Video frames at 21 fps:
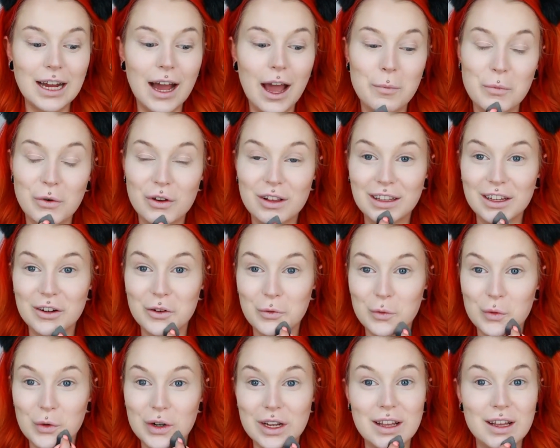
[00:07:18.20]
I'm really,
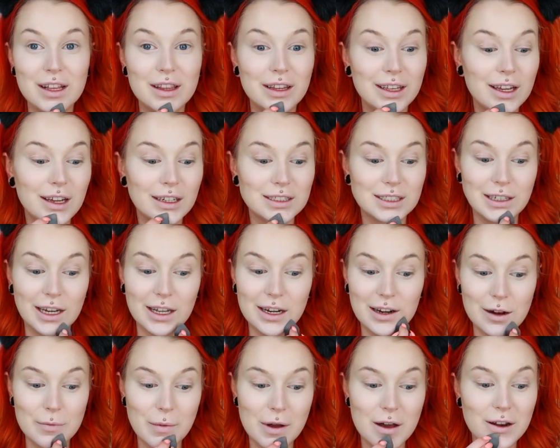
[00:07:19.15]
really
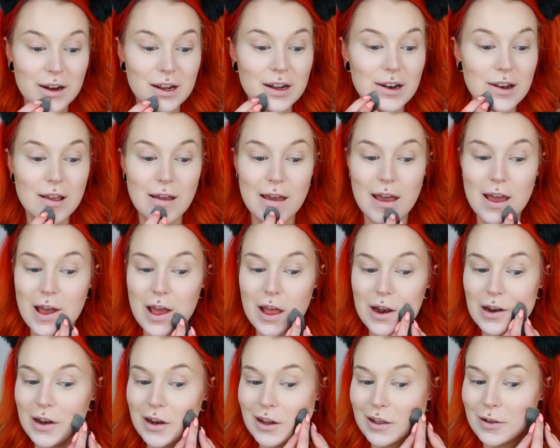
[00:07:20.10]
excited about it,
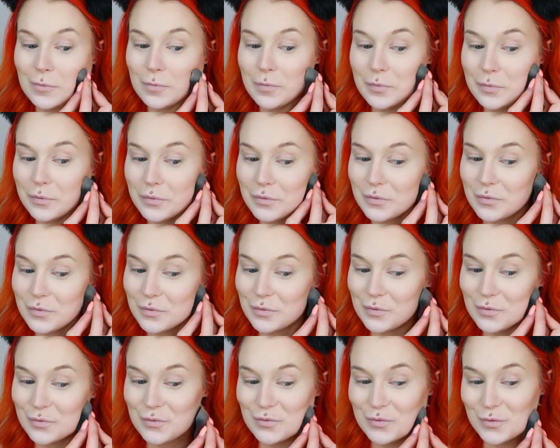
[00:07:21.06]
and
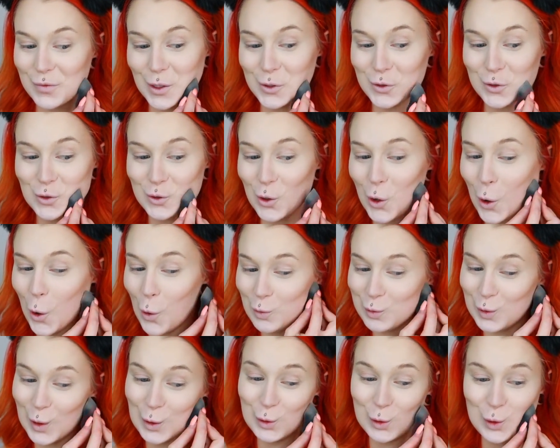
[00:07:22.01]
I just
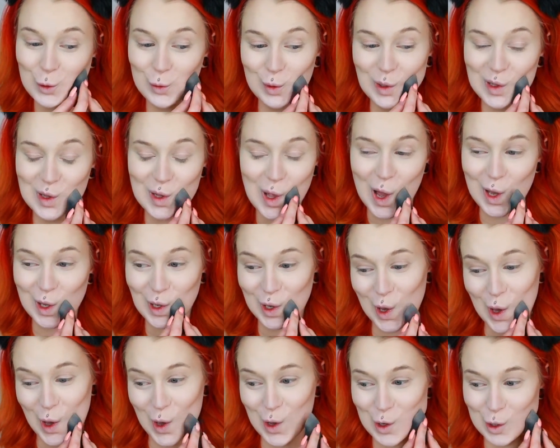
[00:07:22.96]
hope that you will like
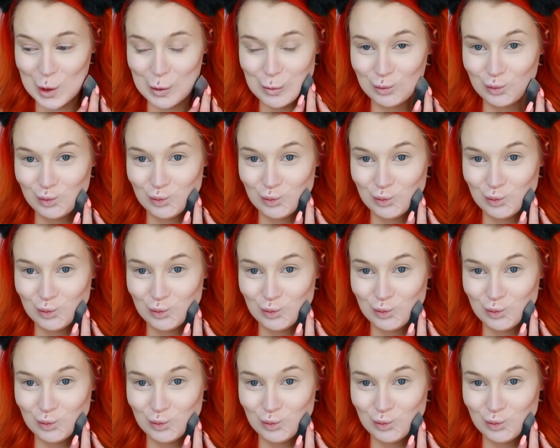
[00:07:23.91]
it.